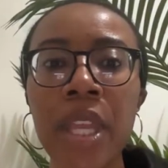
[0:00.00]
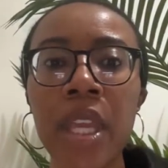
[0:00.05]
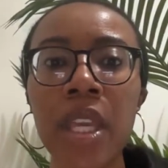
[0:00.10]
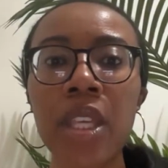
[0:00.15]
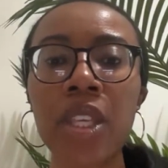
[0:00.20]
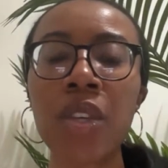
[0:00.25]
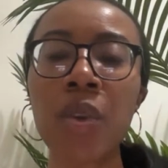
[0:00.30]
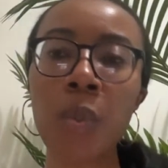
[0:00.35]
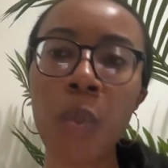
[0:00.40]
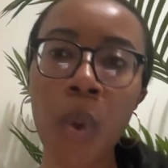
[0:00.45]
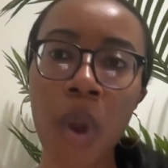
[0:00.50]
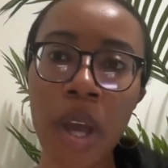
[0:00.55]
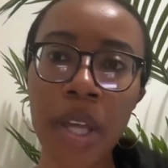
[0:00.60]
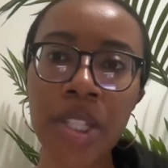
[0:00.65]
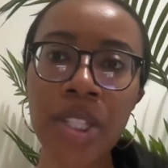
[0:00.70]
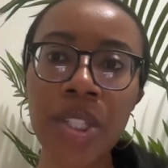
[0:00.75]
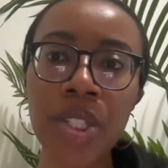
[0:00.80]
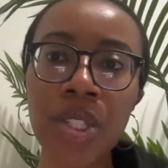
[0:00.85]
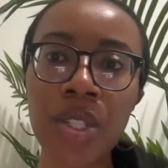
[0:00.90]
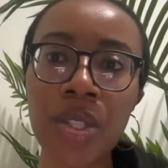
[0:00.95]
you
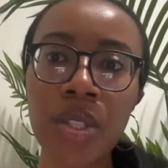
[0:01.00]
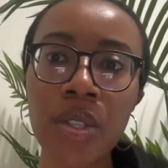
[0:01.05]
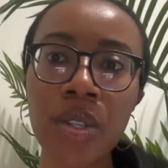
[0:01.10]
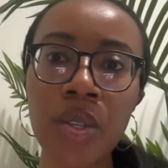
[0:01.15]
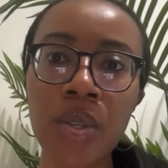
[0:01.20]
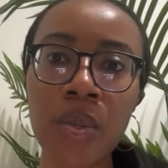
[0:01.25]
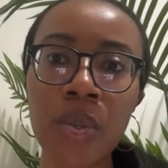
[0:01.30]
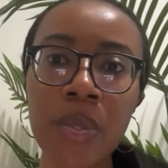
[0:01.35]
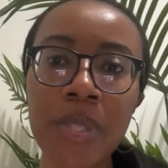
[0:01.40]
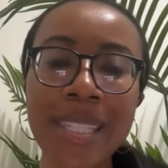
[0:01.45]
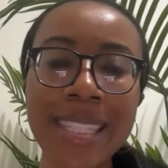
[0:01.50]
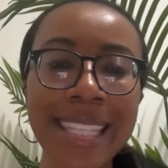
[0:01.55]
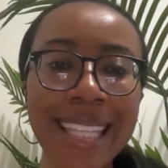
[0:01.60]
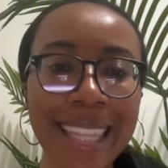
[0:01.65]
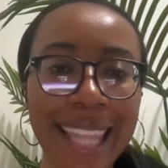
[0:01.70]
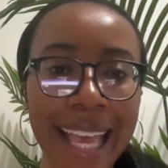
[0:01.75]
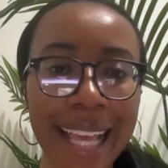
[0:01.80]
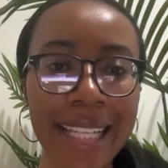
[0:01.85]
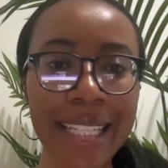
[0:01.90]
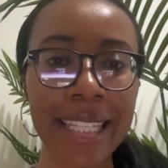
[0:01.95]
want to
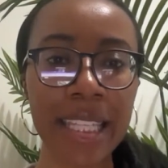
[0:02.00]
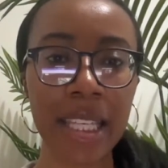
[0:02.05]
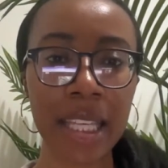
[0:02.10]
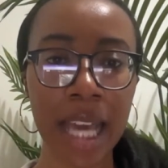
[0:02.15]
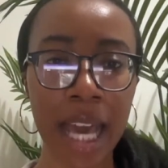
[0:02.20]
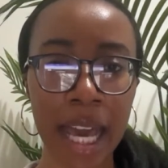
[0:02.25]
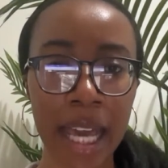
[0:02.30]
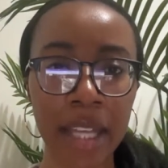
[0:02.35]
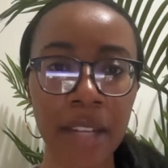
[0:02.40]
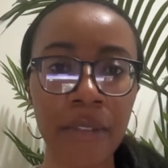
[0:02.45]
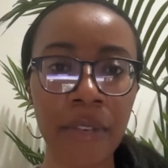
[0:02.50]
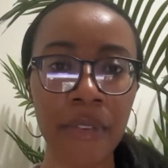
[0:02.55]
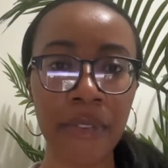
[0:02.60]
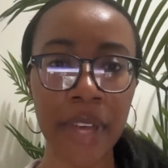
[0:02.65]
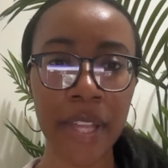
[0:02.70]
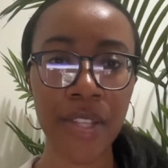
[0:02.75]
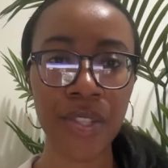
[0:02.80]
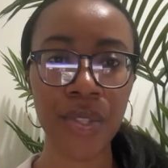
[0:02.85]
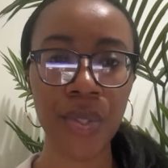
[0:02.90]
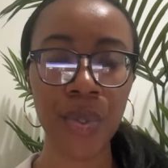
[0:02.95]
select the kind of
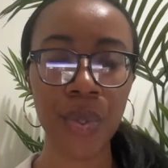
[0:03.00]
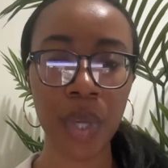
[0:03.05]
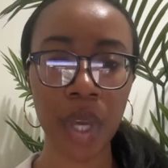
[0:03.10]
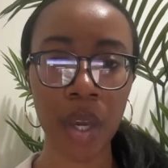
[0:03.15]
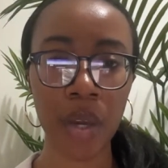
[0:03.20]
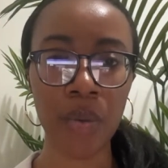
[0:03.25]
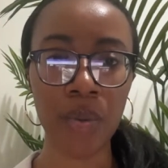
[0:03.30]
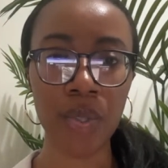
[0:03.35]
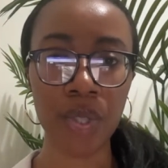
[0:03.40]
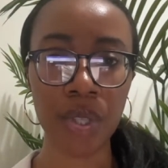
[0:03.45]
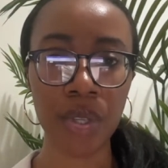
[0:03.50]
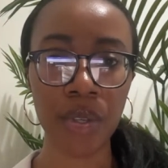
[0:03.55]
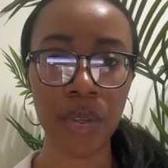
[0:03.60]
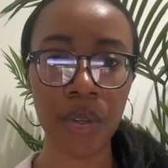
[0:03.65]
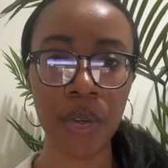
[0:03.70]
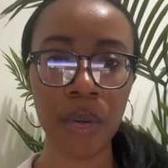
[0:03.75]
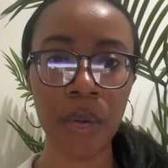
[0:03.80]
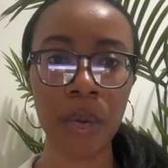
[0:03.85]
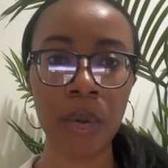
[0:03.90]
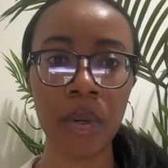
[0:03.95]
events you go
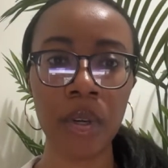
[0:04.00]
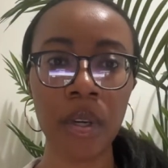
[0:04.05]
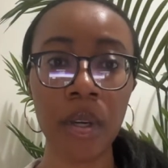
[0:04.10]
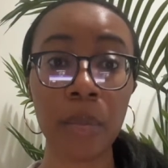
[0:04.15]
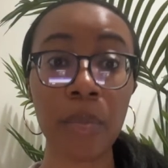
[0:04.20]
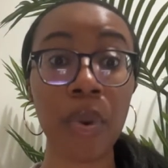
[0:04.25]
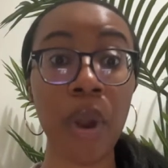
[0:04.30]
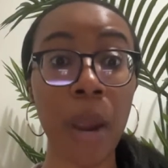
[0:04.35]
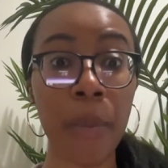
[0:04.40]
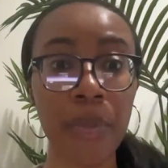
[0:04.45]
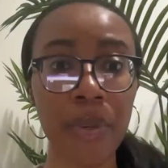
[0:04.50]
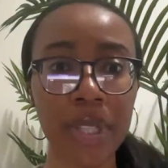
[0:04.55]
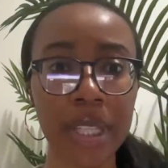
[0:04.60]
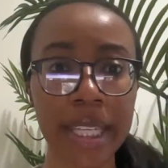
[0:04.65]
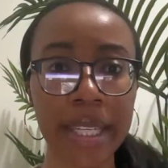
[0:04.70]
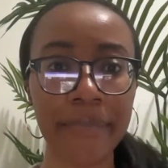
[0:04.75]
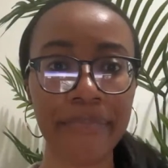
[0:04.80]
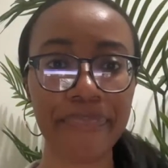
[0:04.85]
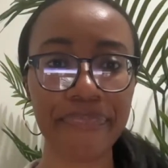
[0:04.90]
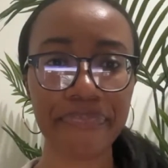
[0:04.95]
to
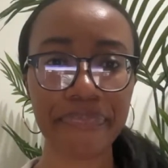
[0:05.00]
properly.